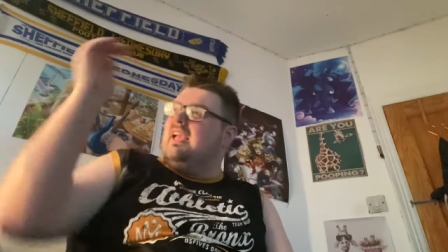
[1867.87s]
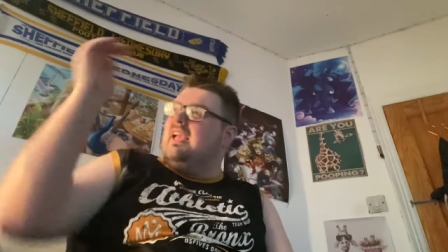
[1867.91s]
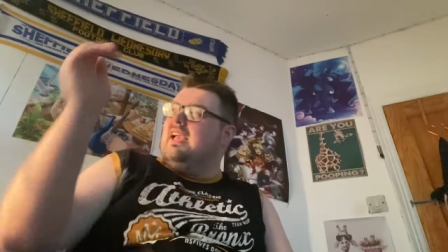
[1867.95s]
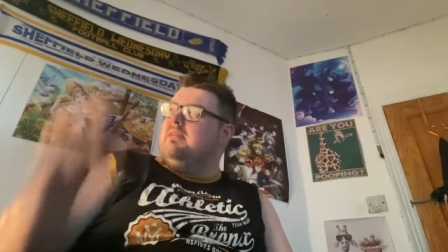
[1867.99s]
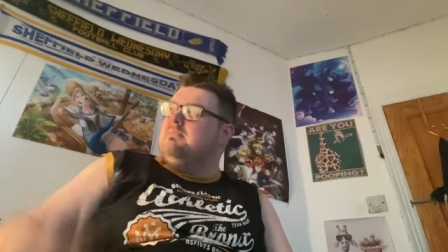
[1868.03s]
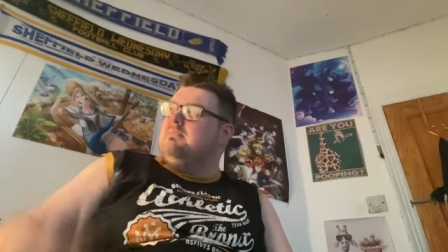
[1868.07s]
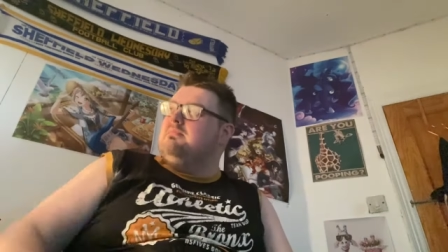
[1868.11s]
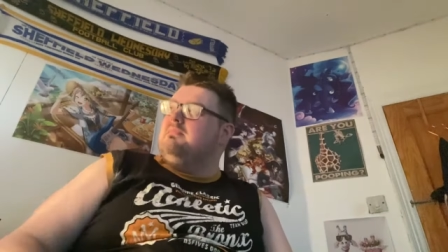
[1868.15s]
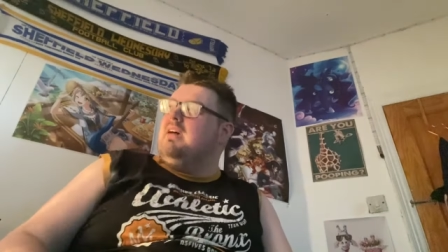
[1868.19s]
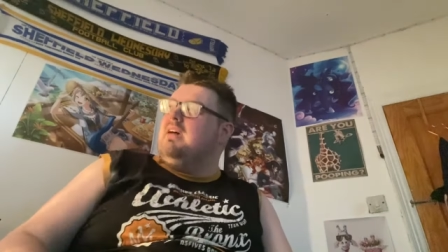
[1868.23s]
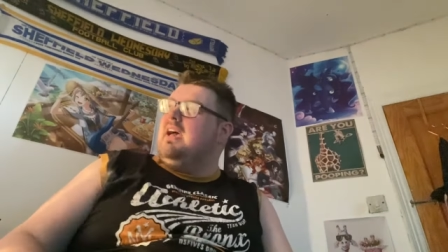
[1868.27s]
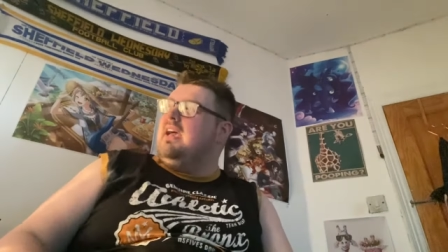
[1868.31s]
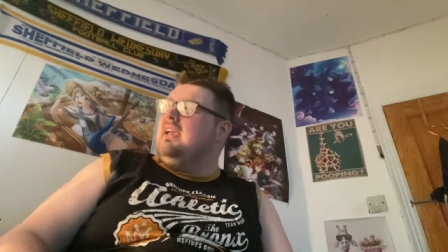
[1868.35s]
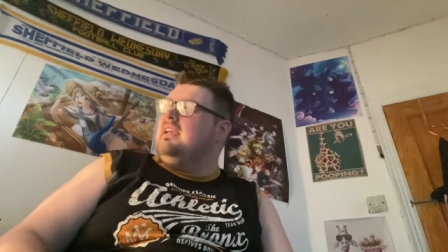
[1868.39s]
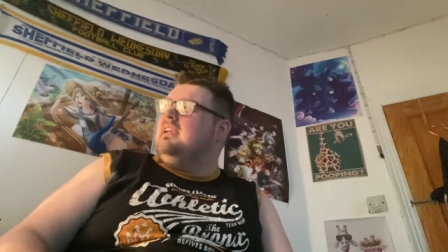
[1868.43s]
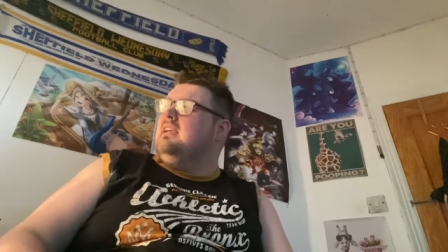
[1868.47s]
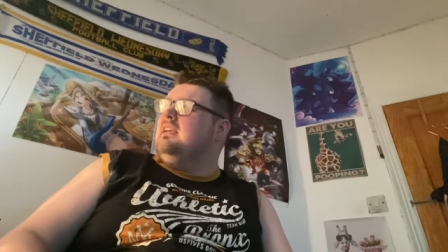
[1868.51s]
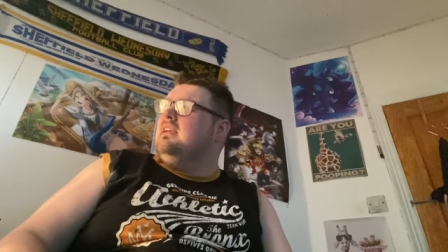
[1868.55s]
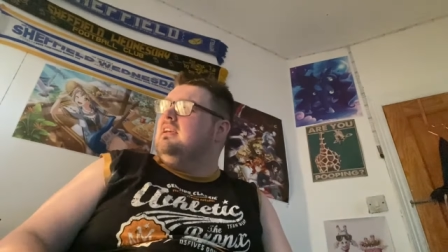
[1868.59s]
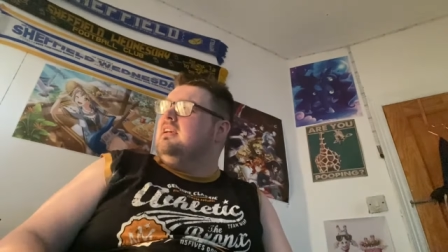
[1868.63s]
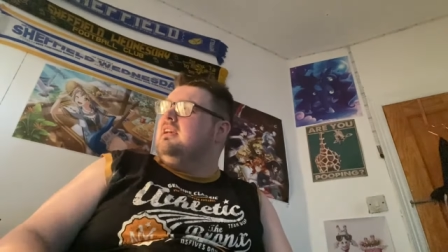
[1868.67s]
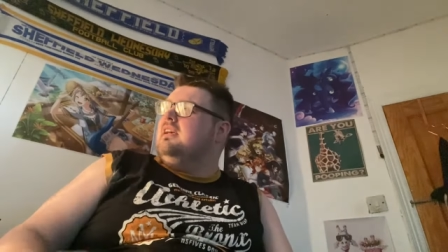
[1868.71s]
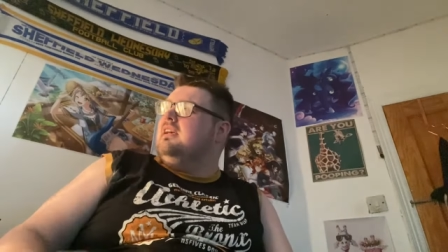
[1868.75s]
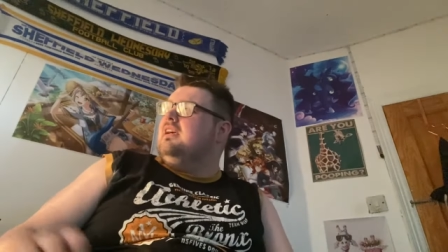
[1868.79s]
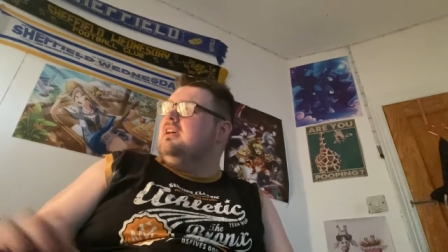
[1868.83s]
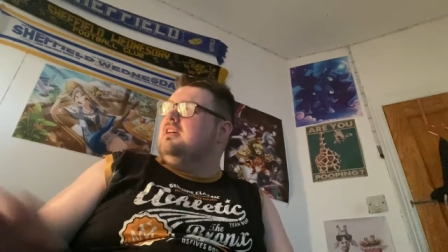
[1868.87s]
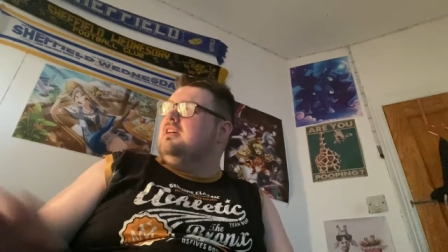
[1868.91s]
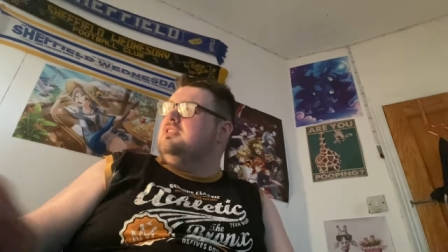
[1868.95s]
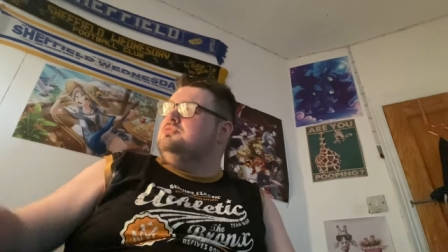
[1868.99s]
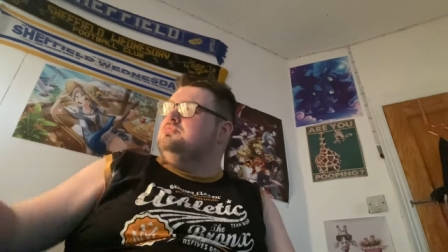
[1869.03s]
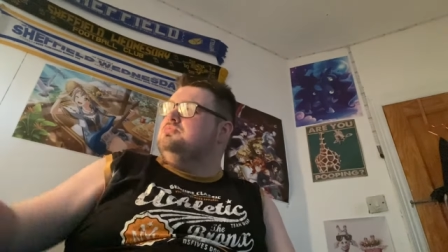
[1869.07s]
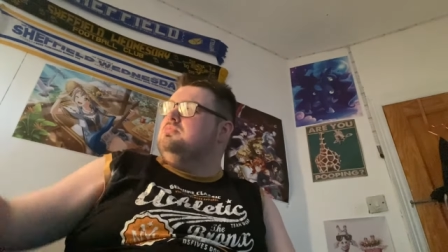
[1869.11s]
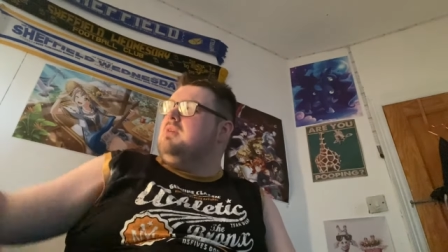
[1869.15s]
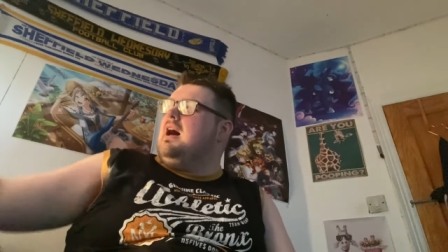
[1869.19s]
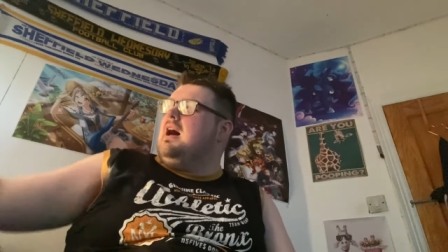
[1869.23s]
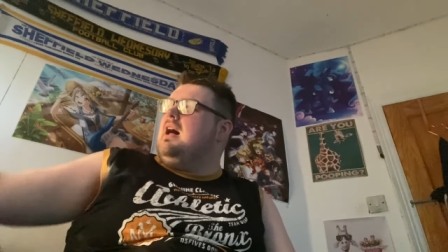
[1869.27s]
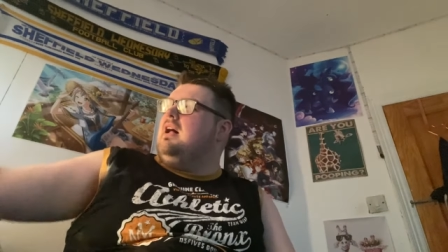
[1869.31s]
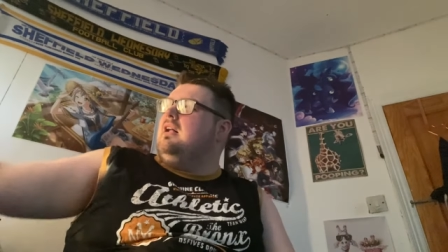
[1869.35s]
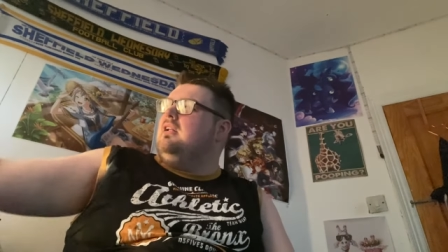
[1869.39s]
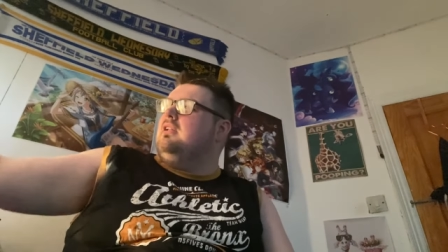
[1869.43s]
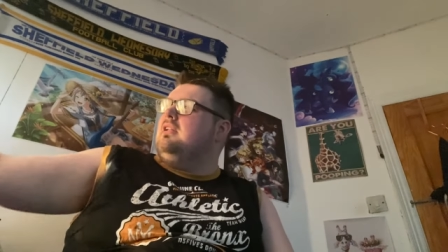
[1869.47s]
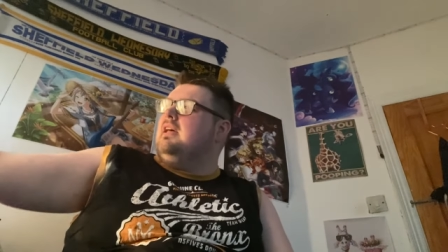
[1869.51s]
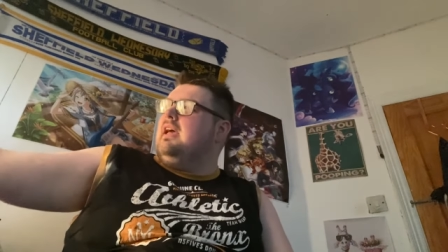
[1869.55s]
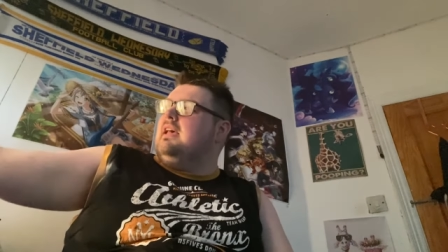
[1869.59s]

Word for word: in me as well.